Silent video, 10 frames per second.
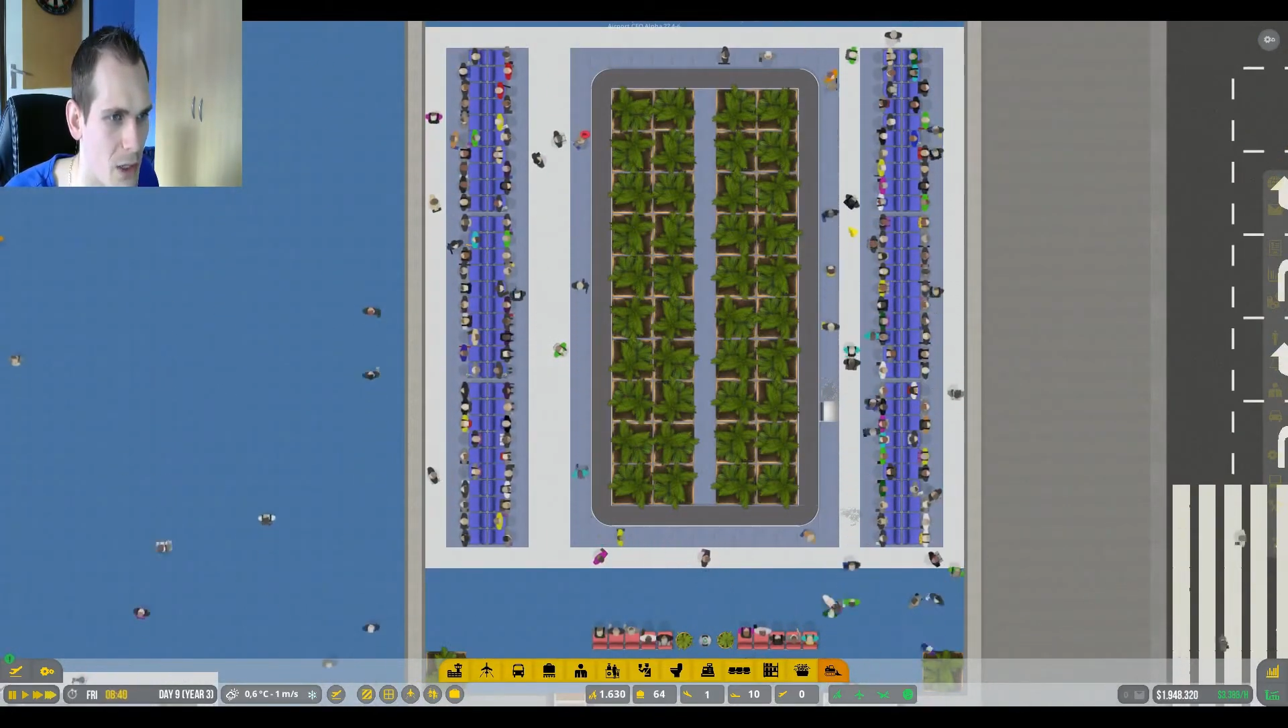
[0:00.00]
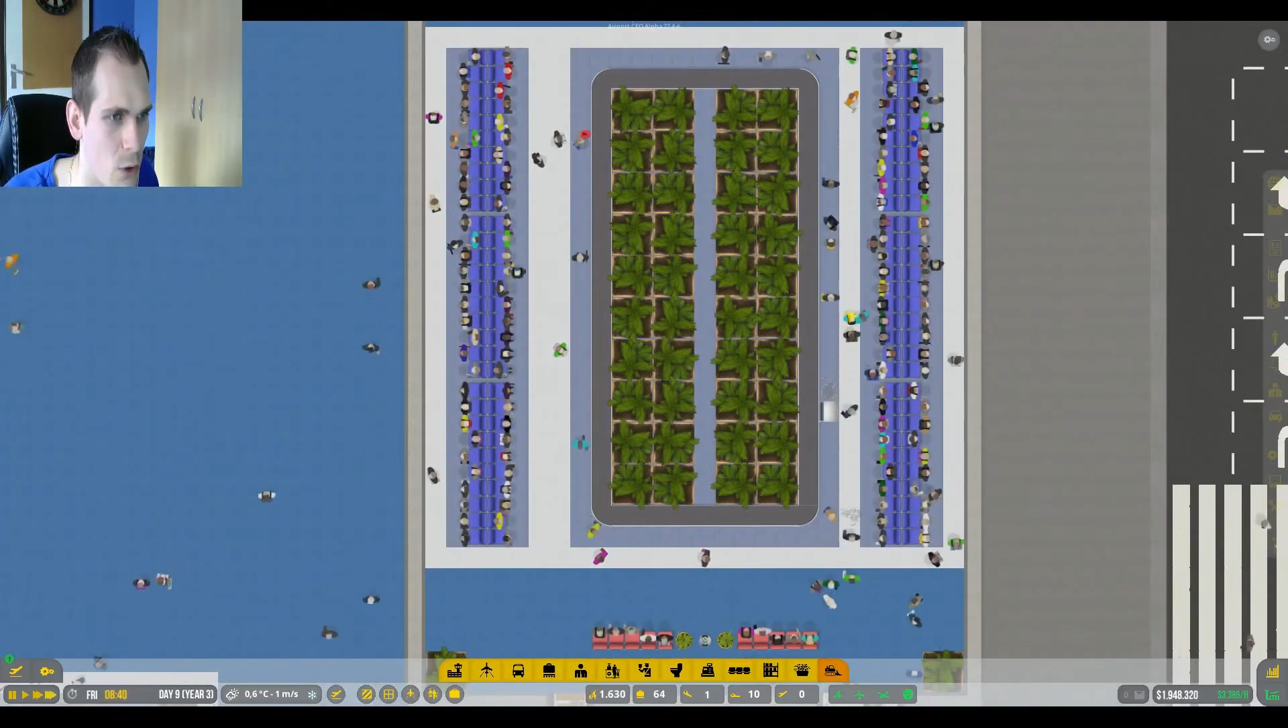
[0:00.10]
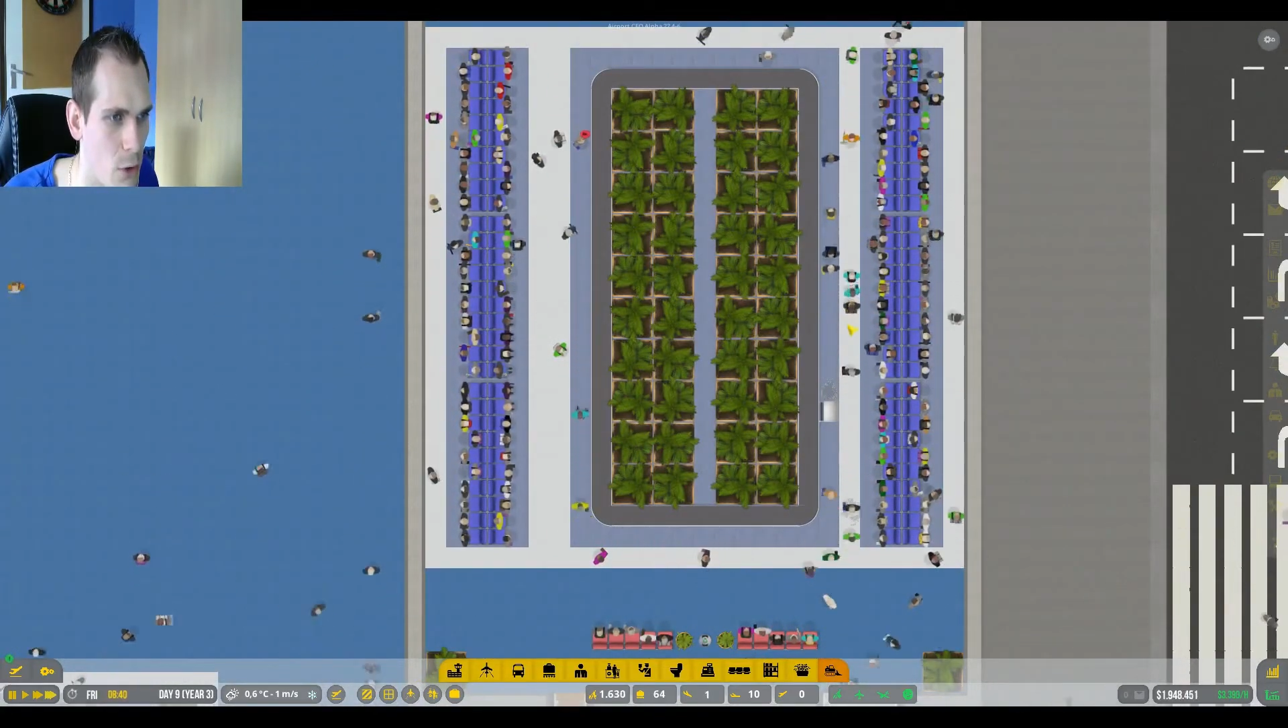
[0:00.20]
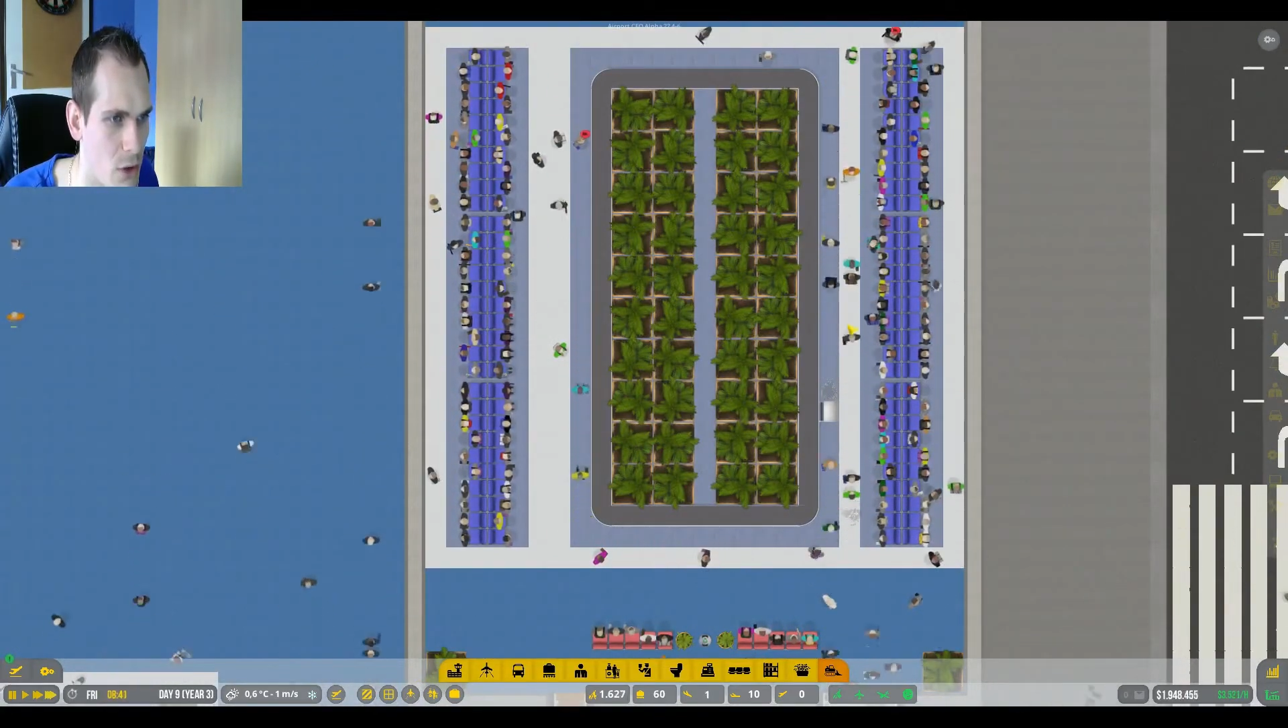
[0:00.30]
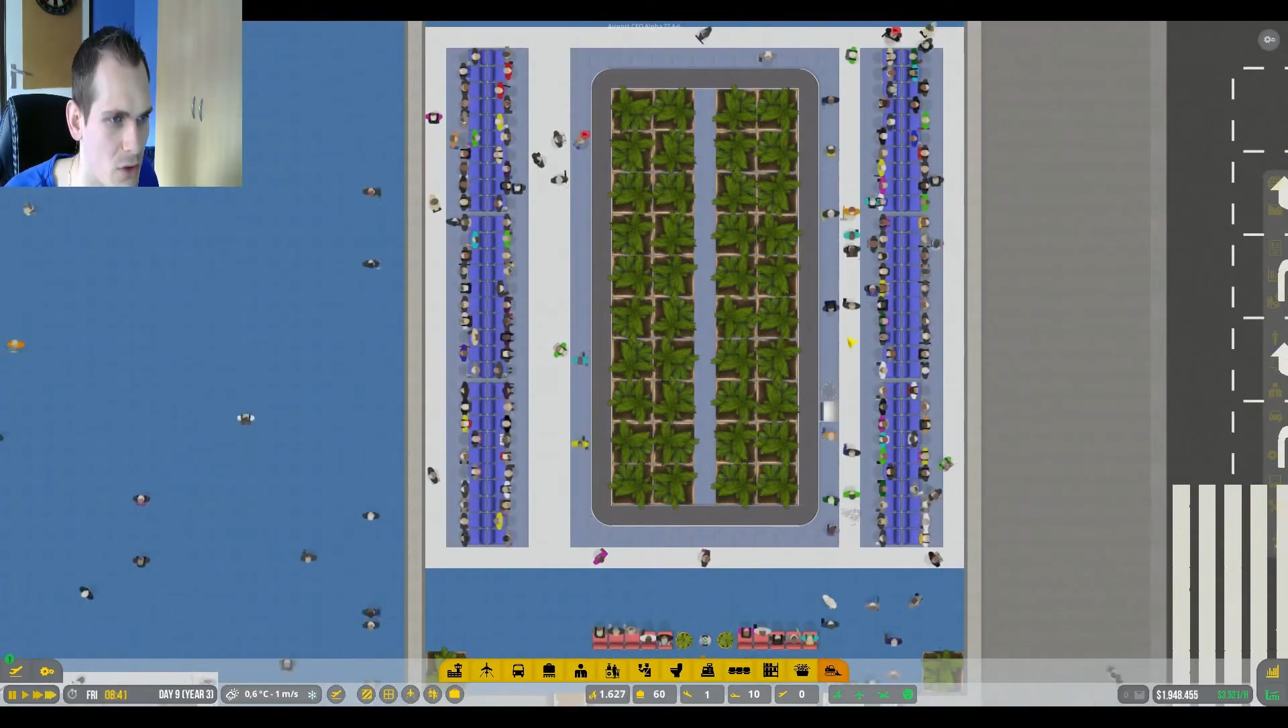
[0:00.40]

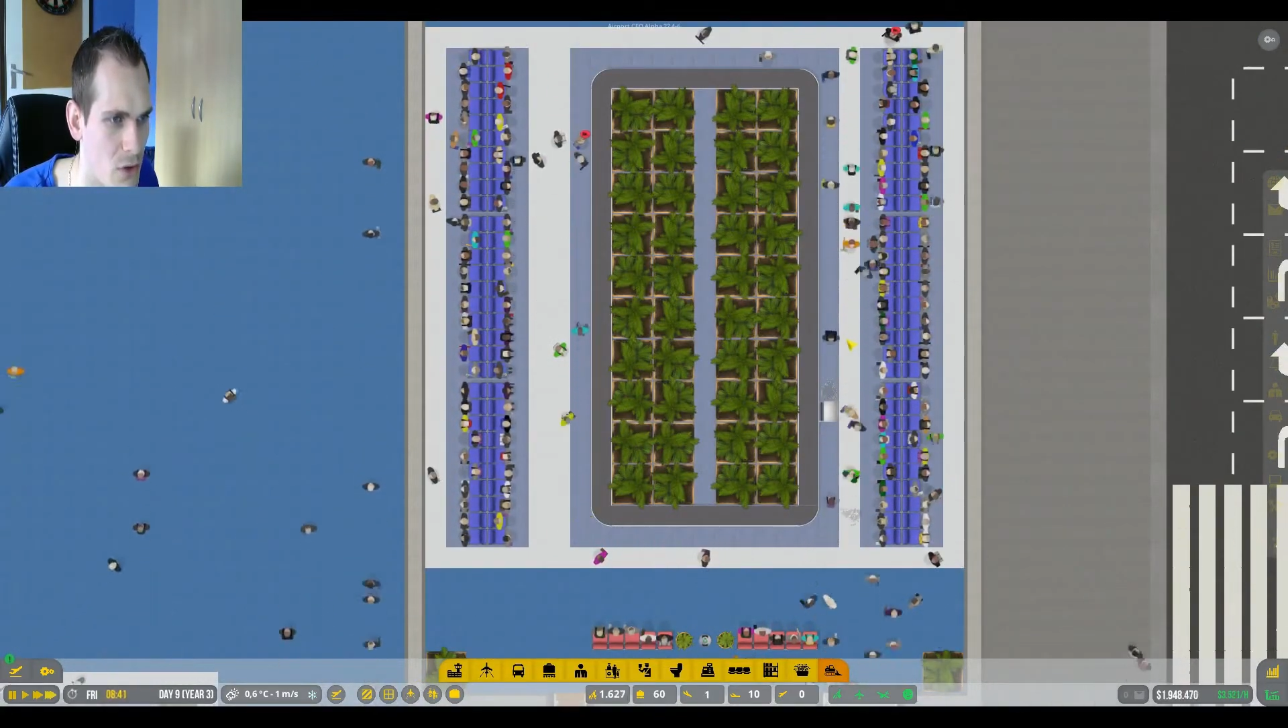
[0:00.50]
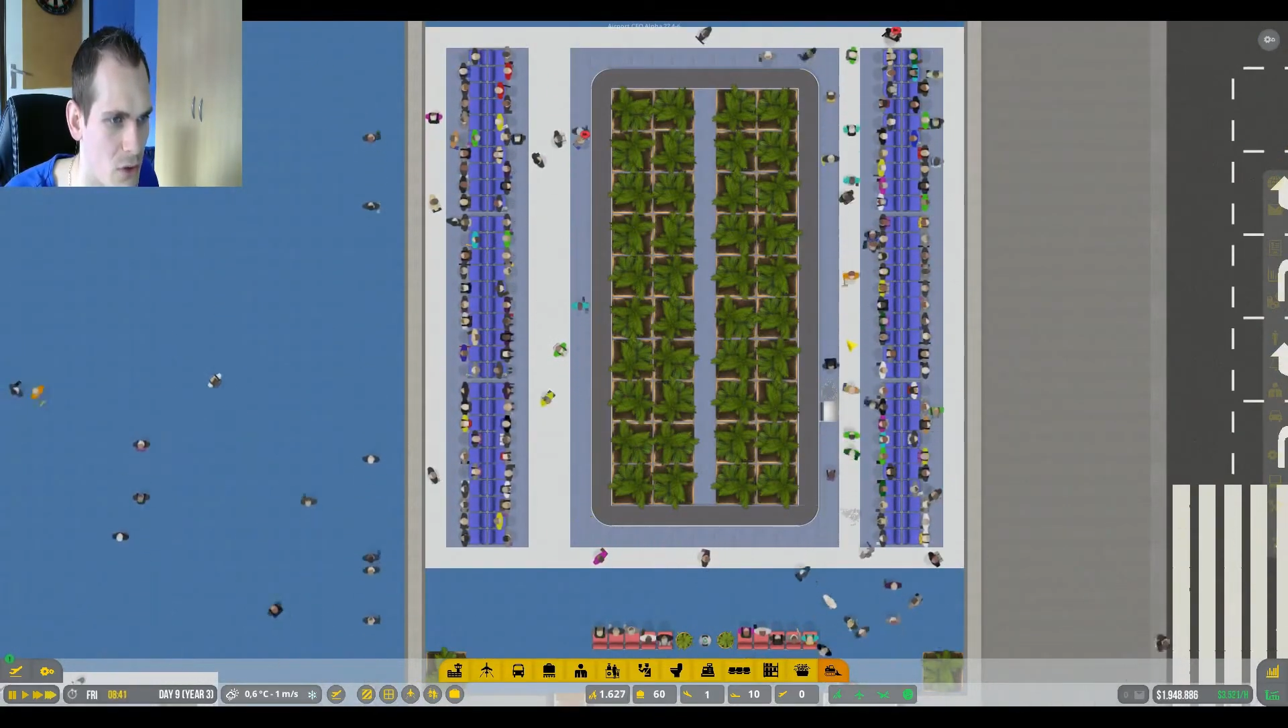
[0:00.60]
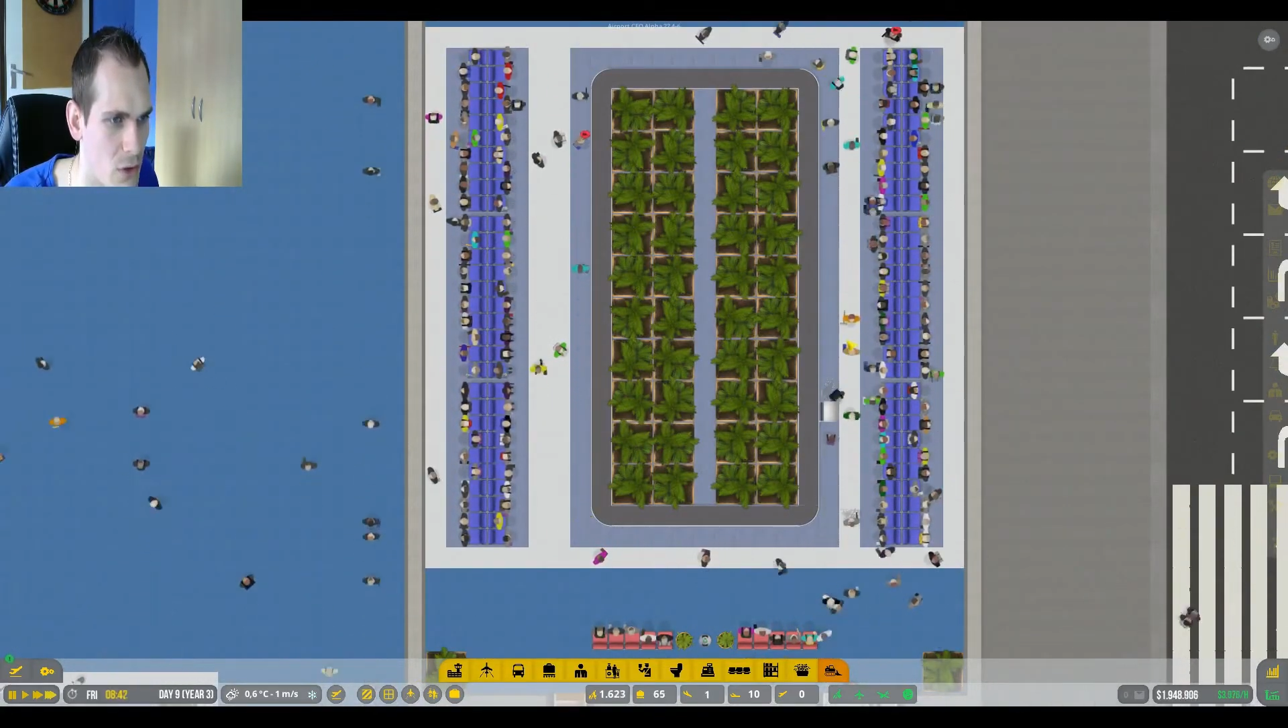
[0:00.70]
owners,